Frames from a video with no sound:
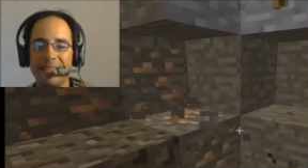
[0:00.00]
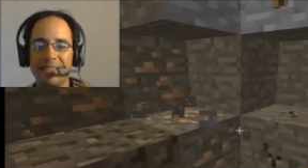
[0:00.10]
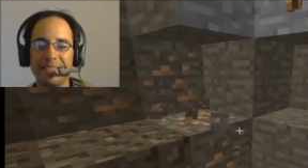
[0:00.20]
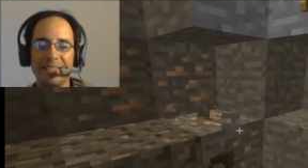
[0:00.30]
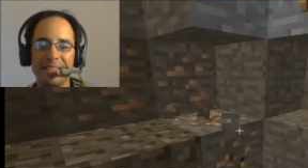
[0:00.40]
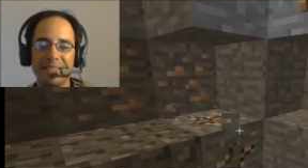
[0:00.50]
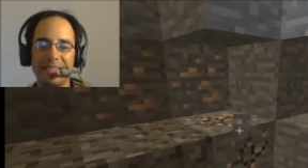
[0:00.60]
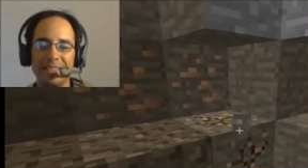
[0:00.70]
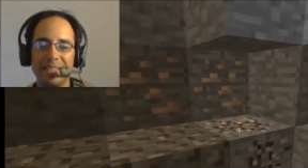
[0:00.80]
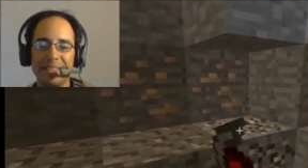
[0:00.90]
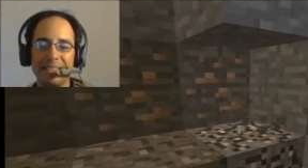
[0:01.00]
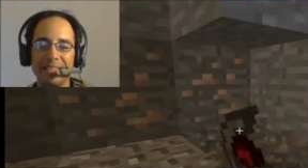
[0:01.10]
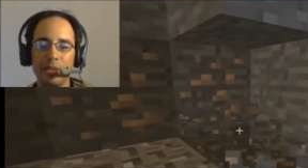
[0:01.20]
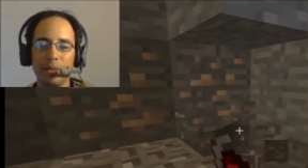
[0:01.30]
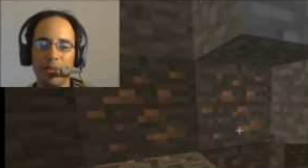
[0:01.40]
Yeah. A
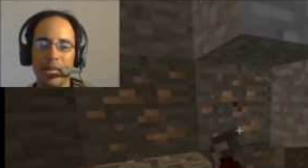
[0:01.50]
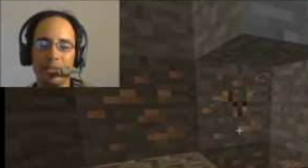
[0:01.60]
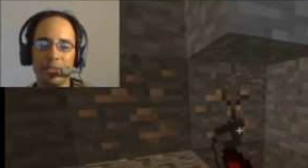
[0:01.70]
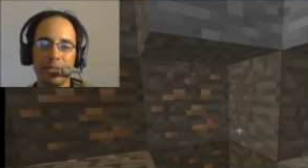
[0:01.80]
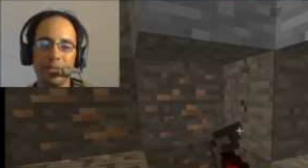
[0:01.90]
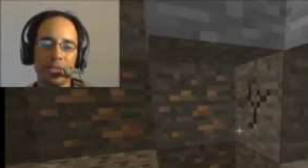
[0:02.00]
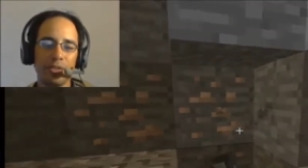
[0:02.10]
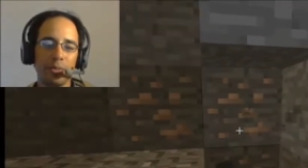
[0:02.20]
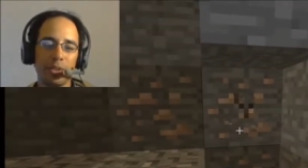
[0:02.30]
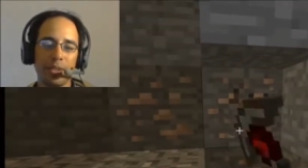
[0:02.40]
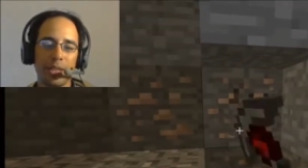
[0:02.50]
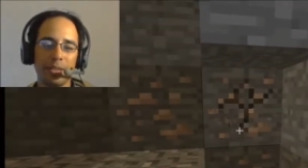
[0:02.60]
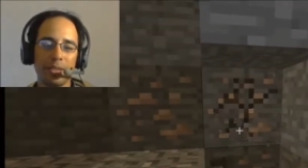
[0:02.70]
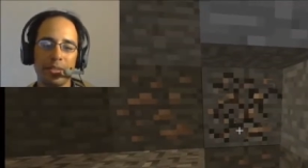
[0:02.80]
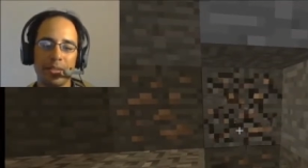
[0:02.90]
little bit faster. Not so
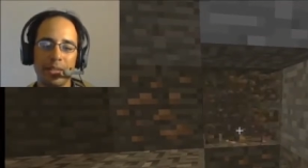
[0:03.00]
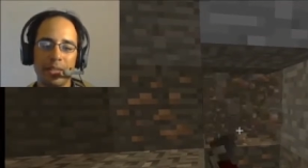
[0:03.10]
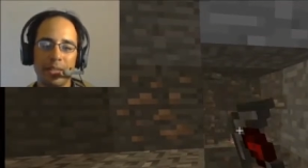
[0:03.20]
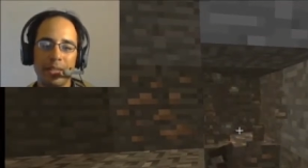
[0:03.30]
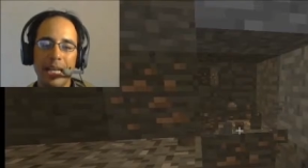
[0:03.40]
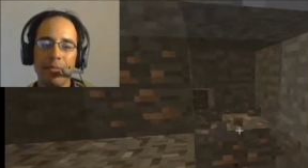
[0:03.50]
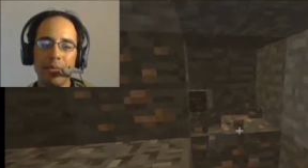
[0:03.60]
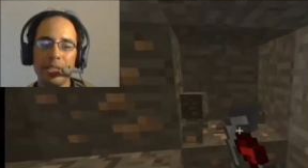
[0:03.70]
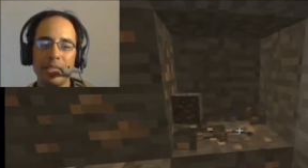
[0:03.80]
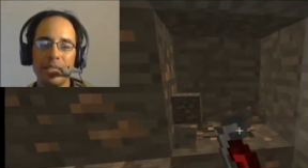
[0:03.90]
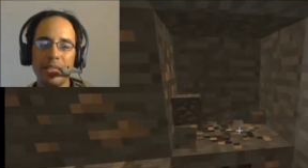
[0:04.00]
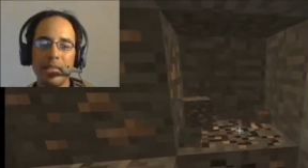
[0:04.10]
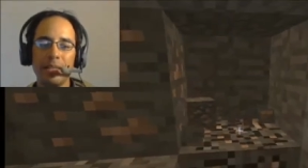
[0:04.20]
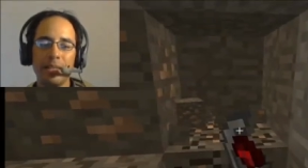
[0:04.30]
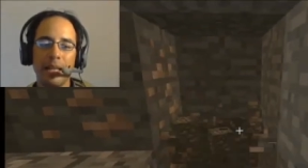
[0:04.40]
much faster. I haven't really
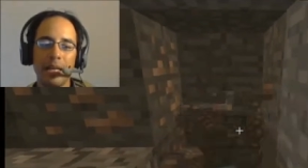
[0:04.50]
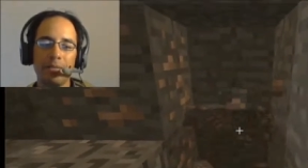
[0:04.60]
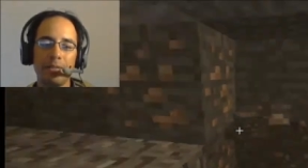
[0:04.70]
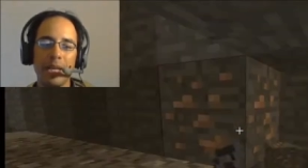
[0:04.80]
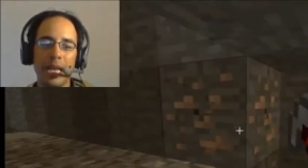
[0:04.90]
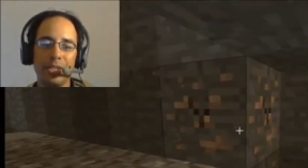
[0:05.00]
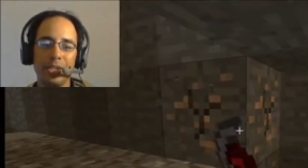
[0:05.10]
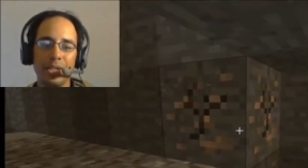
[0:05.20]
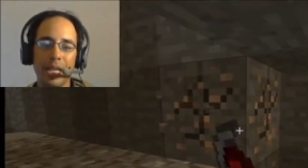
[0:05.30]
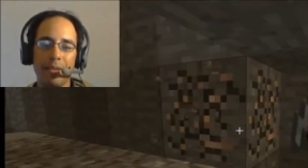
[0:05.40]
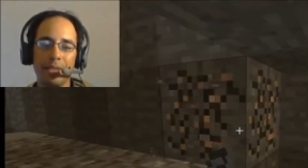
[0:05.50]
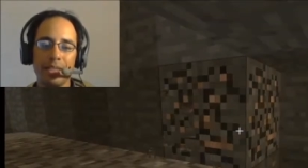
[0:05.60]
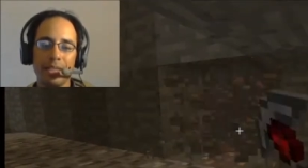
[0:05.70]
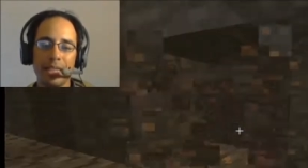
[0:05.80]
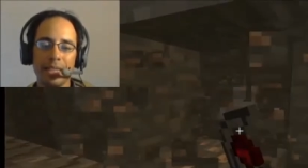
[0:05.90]
seen a lot of advantages to
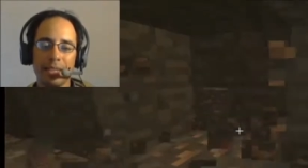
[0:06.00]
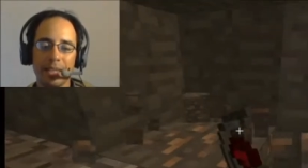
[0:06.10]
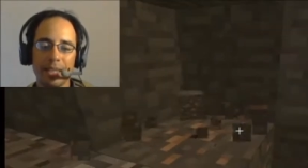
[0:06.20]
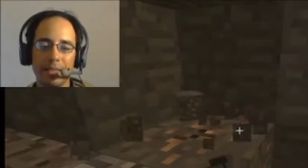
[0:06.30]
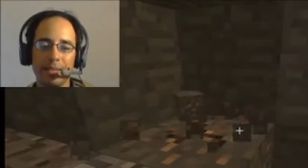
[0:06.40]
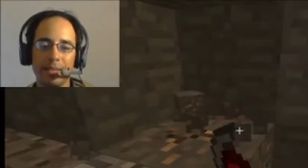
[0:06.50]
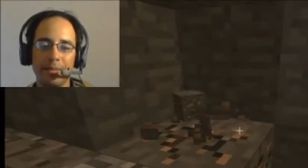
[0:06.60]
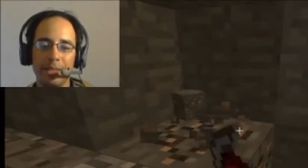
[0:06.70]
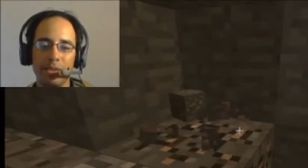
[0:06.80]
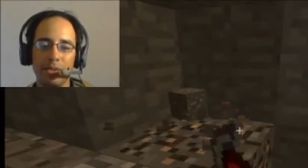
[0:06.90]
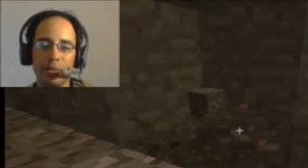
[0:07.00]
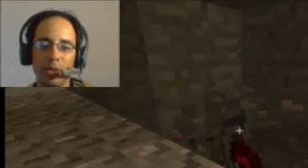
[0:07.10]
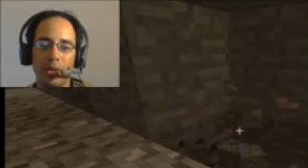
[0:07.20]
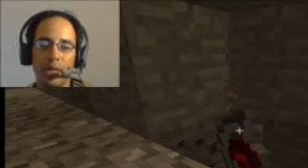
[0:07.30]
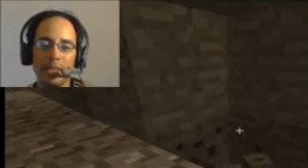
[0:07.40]
having these things on there. I mean, it's
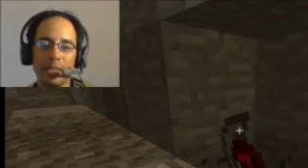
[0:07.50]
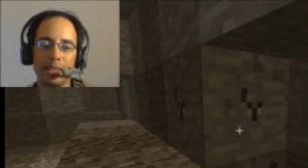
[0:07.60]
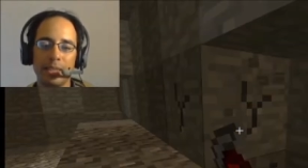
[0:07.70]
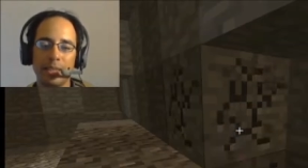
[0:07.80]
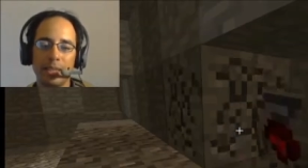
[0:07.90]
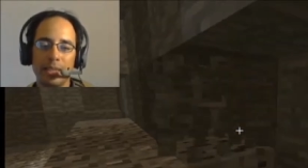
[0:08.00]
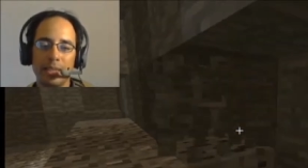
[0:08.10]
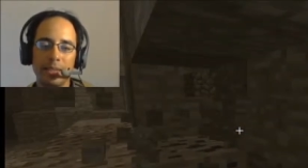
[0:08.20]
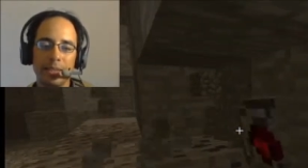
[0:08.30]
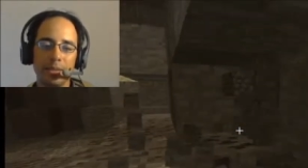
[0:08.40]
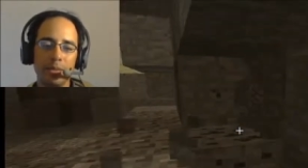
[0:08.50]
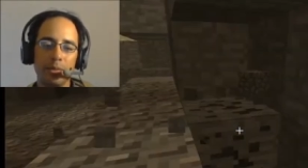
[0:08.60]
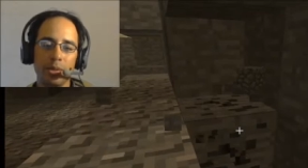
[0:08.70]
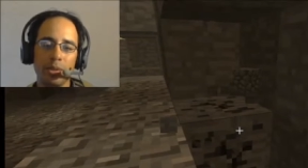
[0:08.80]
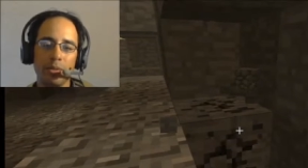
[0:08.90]
doing all right.
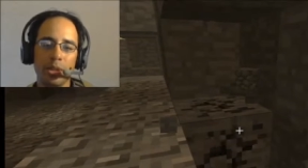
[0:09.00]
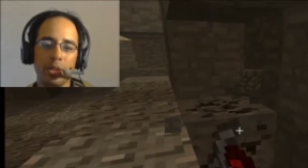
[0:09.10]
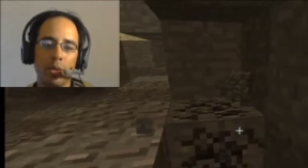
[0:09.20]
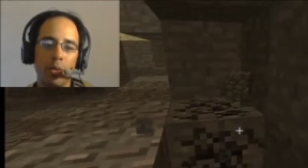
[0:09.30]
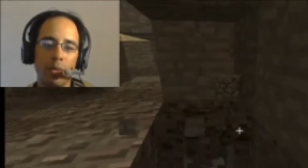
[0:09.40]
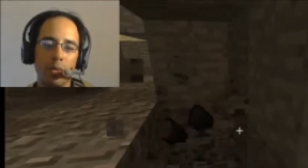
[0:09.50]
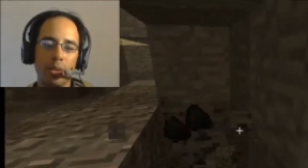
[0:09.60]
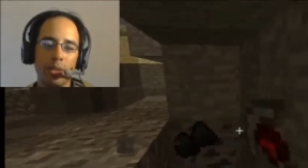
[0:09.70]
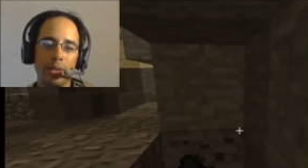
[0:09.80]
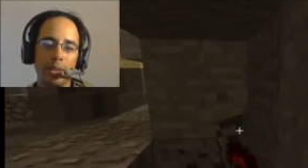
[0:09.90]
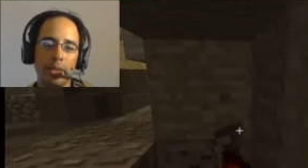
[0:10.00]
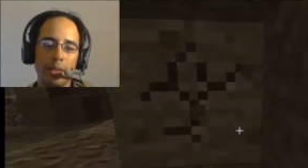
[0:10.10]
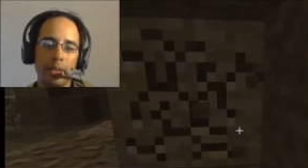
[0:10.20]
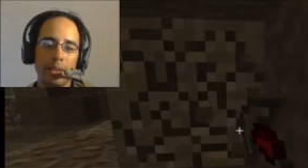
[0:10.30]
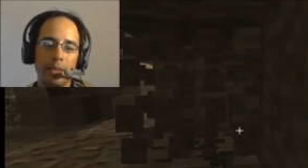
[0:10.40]
Ooh, a little bit coal.
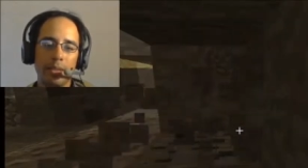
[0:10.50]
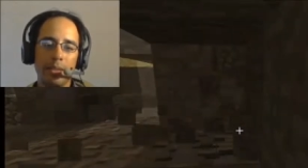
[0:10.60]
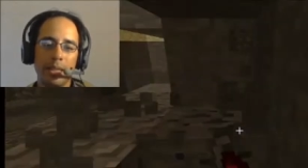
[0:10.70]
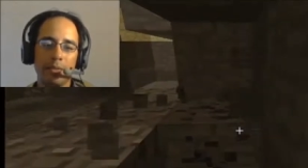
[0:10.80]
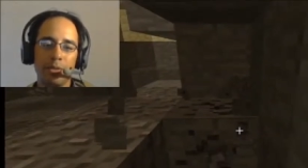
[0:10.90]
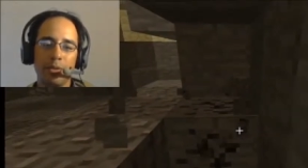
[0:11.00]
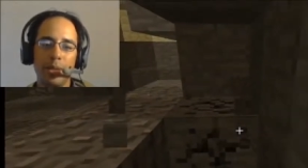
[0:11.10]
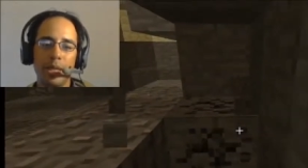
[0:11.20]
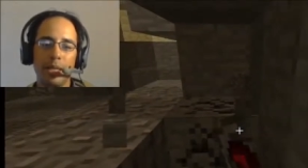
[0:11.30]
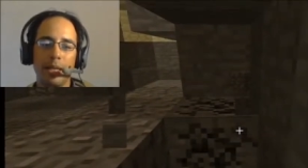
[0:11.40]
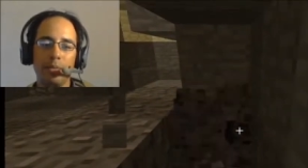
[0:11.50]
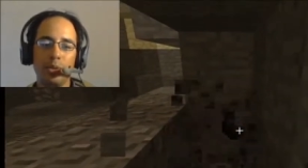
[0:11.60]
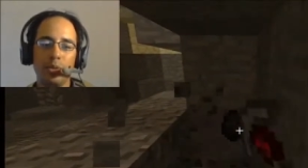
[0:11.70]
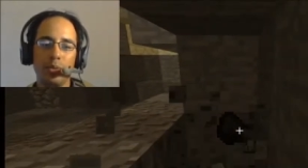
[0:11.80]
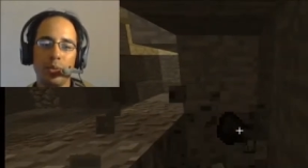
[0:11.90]
I have to admit,
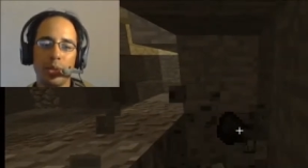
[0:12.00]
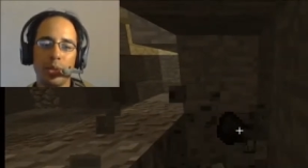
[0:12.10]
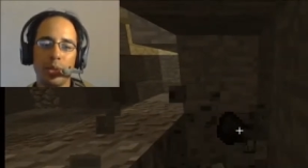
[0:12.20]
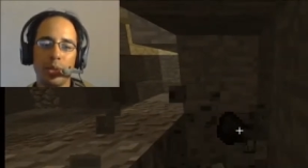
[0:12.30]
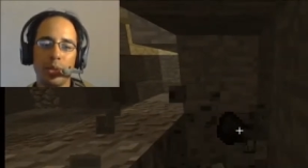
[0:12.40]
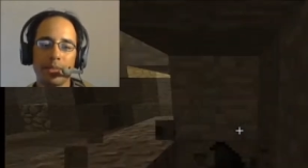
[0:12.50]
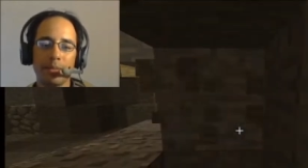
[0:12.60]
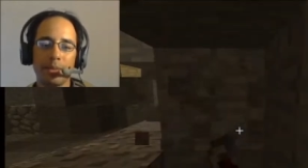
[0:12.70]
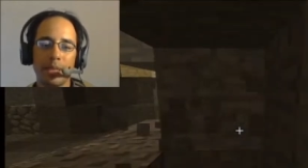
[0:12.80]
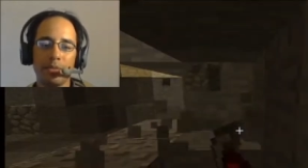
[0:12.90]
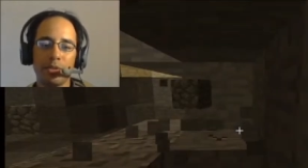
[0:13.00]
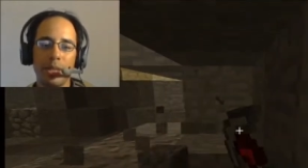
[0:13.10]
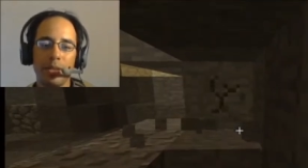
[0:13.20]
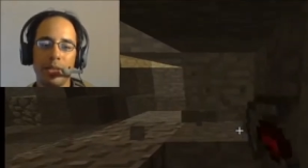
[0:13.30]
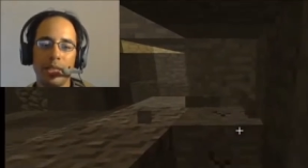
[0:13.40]
I do want to come back to Hexxit, but I have
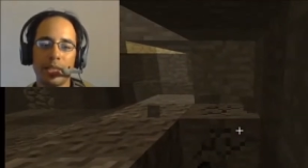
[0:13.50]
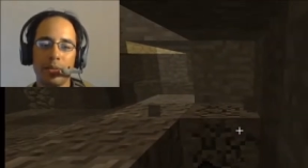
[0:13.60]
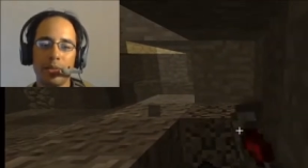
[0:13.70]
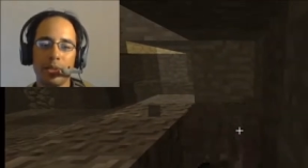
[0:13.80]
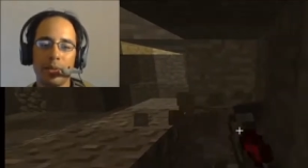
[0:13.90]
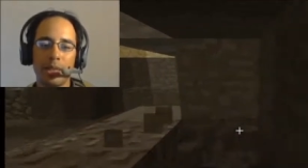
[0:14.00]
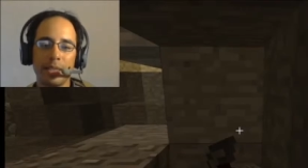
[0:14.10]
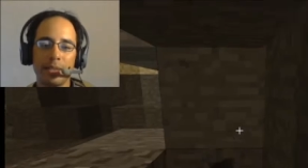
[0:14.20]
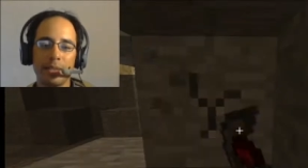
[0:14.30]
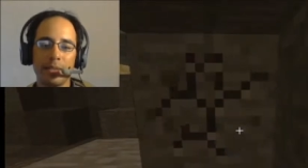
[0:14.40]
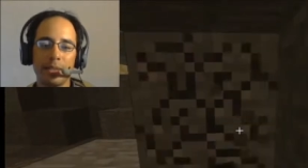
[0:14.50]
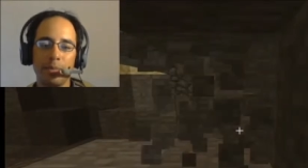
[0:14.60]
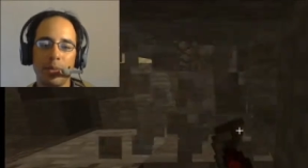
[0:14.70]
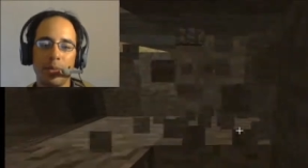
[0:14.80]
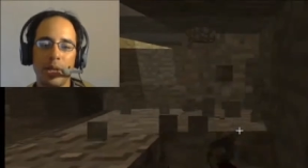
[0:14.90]
so many other things I really want to get to,
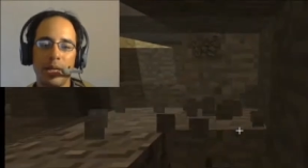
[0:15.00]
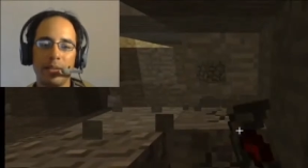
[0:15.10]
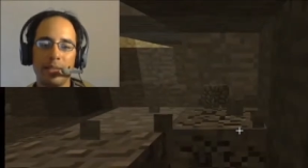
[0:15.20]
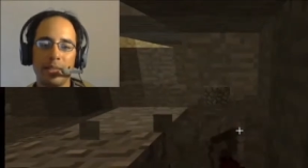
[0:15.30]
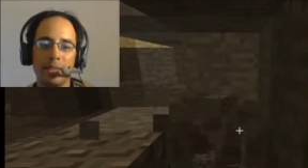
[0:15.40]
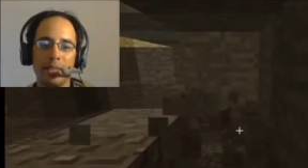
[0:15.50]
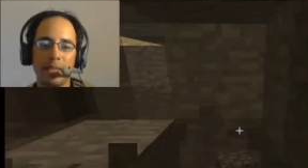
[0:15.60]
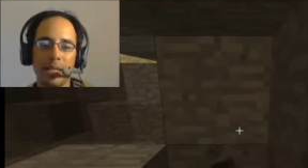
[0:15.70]
and it's been a while.